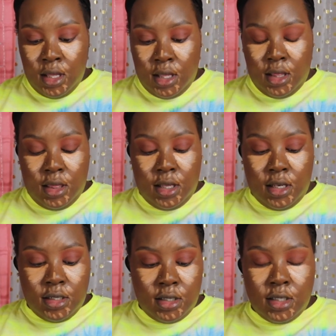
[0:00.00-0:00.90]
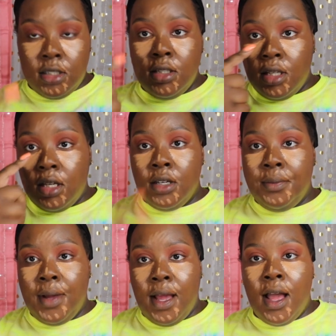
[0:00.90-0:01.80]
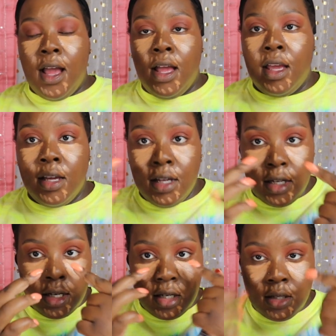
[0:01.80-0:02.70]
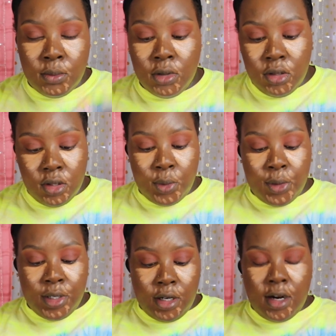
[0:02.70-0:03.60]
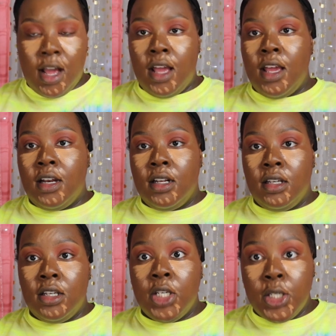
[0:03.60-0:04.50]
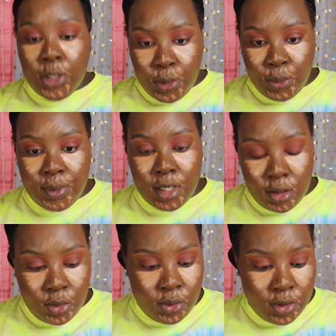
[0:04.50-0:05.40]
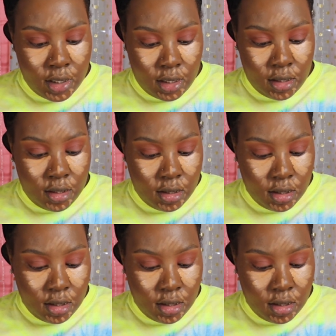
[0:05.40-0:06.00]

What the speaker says: And then just under my eye in the innermost corner, I add a little bit of Cool Tan.